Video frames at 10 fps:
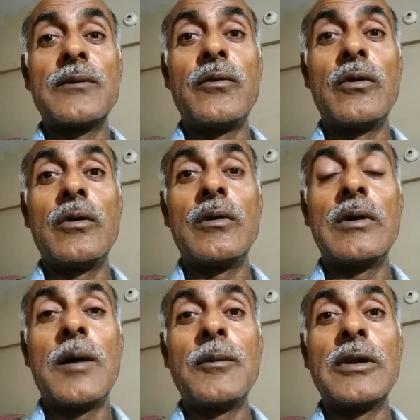
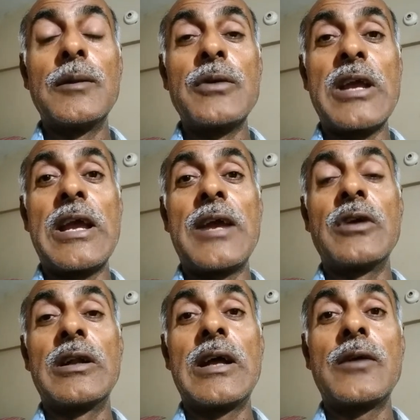The
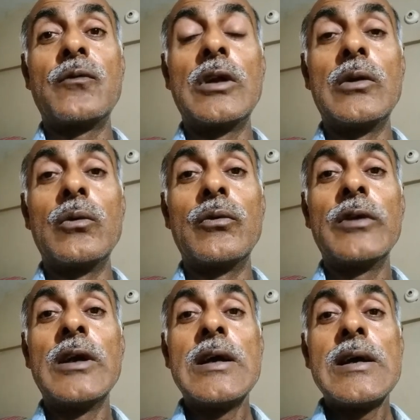behavior, like we lose
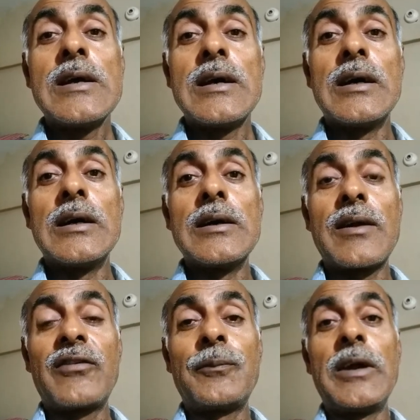
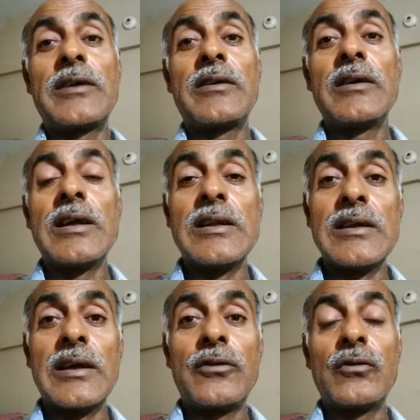respect in
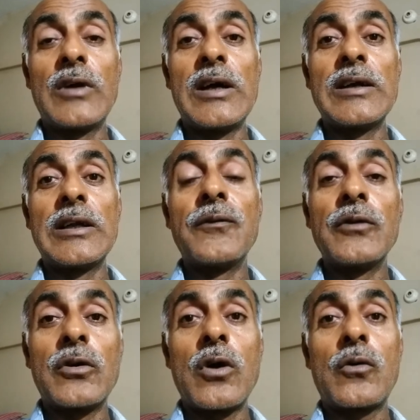society if
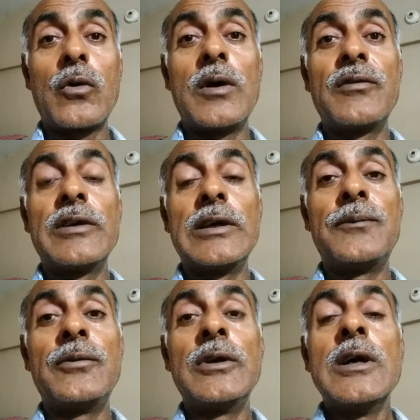we talk to
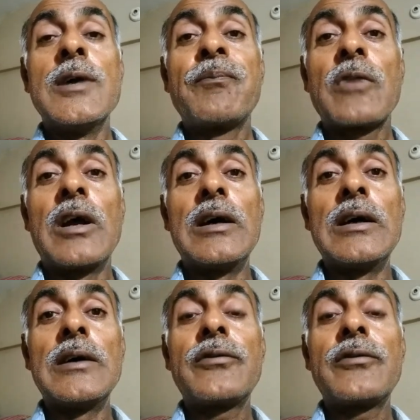ourselves.